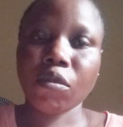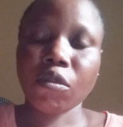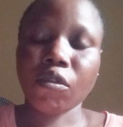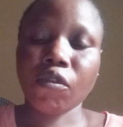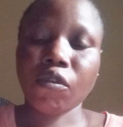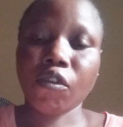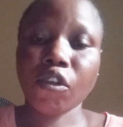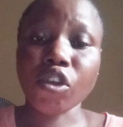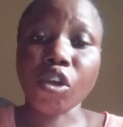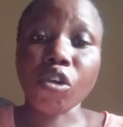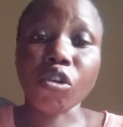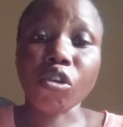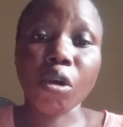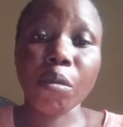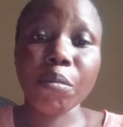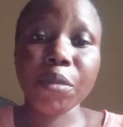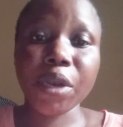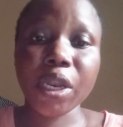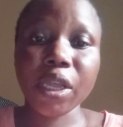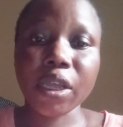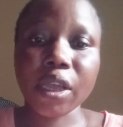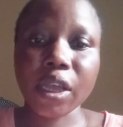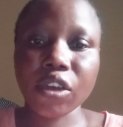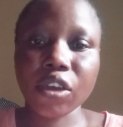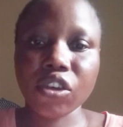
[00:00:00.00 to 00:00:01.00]
for your
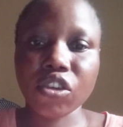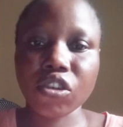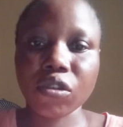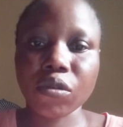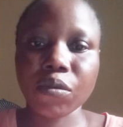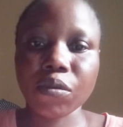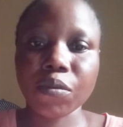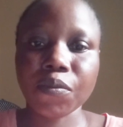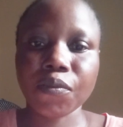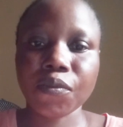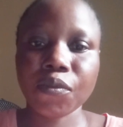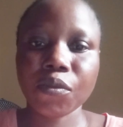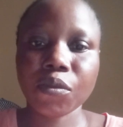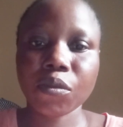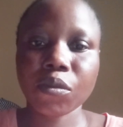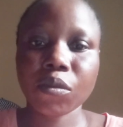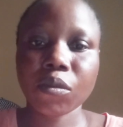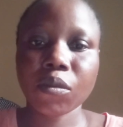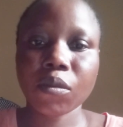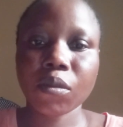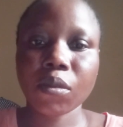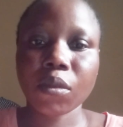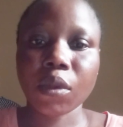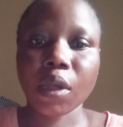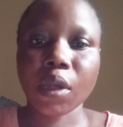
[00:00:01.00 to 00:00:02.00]
communication,
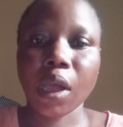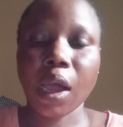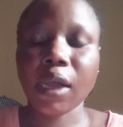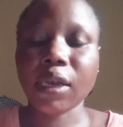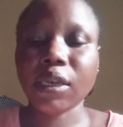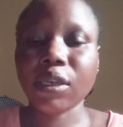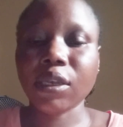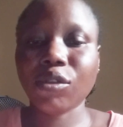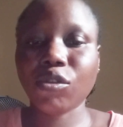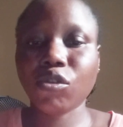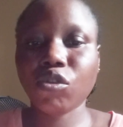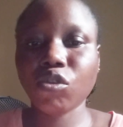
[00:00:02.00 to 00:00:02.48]
and